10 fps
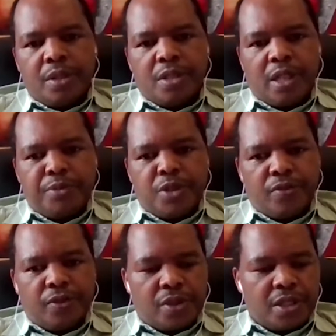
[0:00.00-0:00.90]

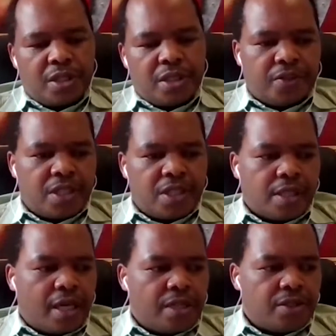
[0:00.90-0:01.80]
subject for this
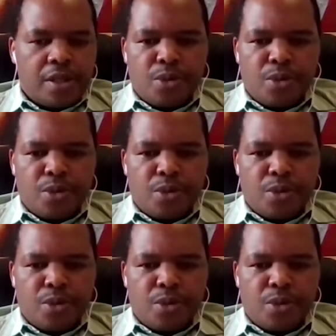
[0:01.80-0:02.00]
discussion